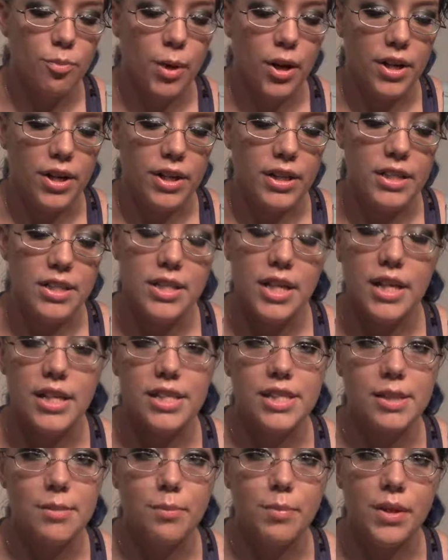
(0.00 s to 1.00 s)
products
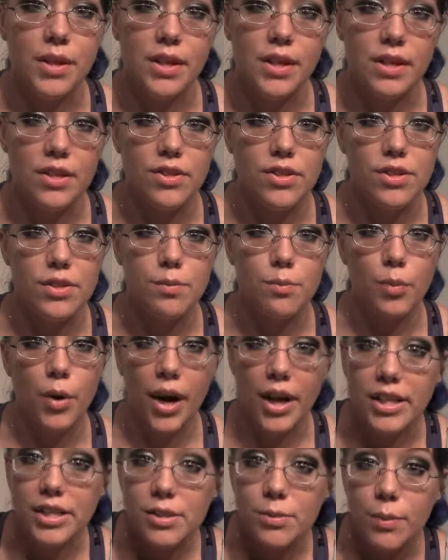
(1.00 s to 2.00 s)
tend to be just
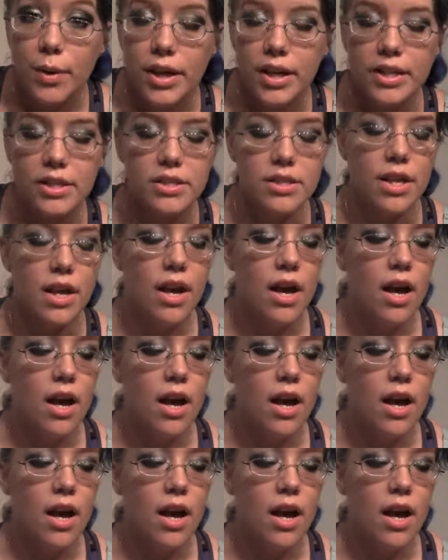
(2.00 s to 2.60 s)
price-wise,